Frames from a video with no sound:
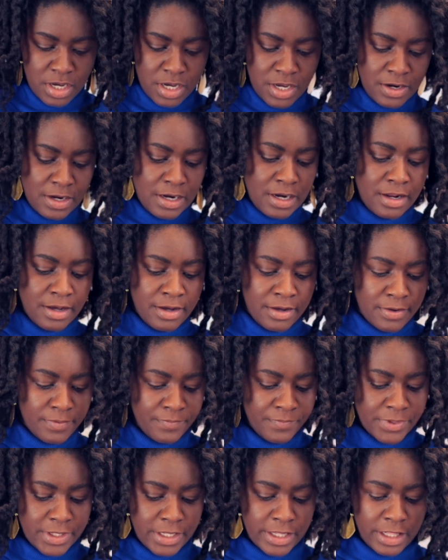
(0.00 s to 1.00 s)
and
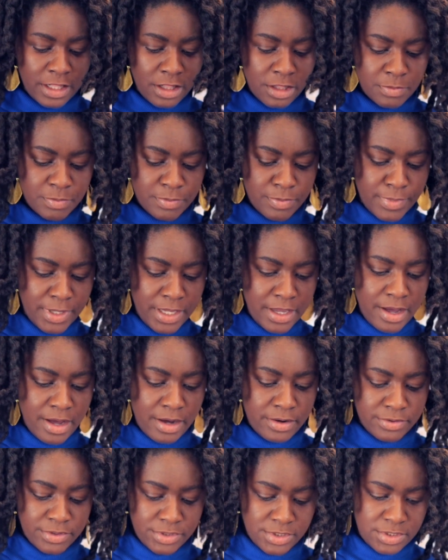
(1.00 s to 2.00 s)
help me
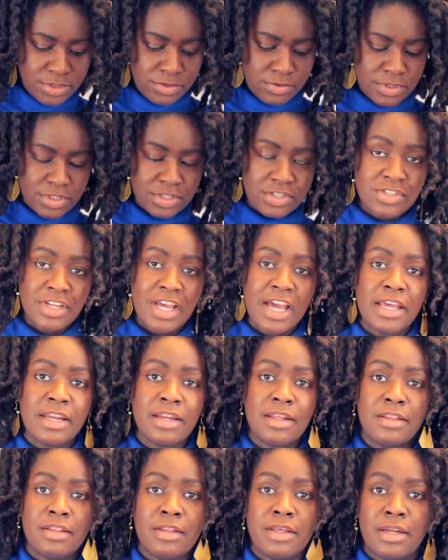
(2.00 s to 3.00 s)
out to
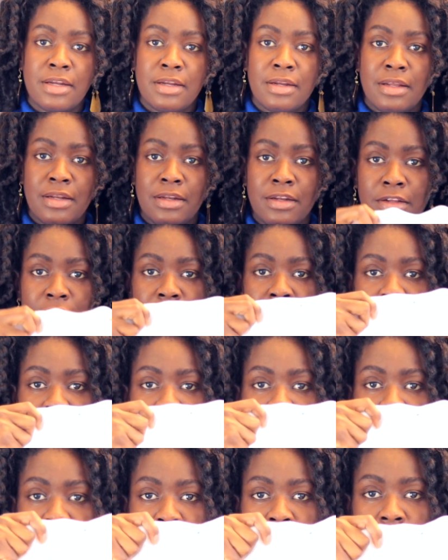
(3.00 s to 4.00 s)
decide, and then a little
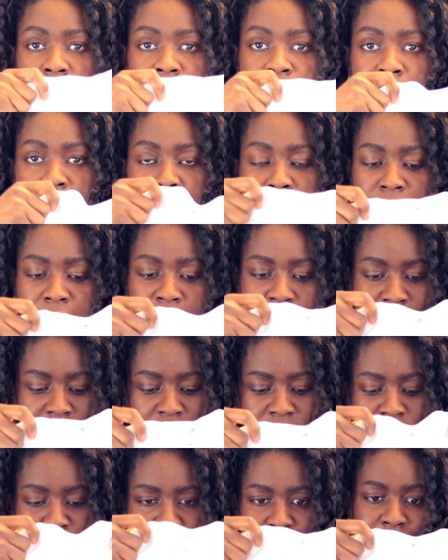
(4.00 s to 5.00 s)
bit of
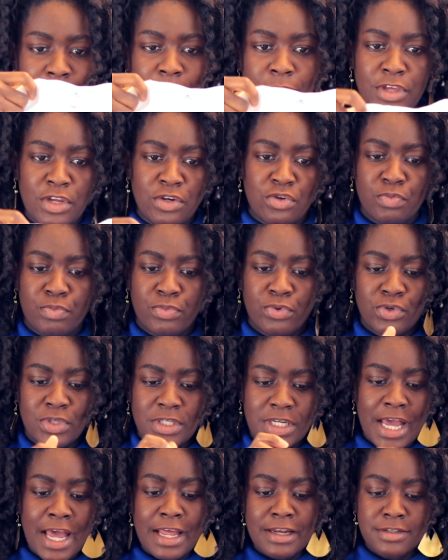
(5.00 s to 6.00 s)
something to
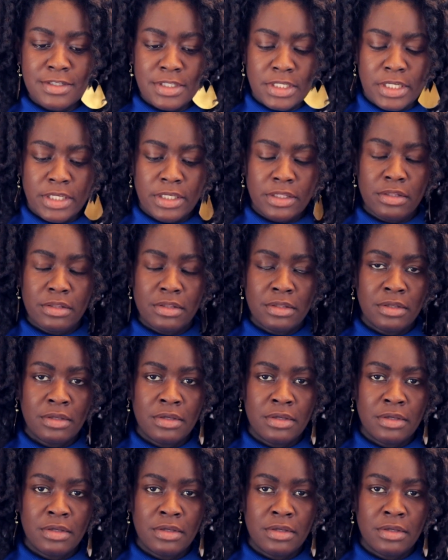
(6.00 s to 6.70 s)
put underneath.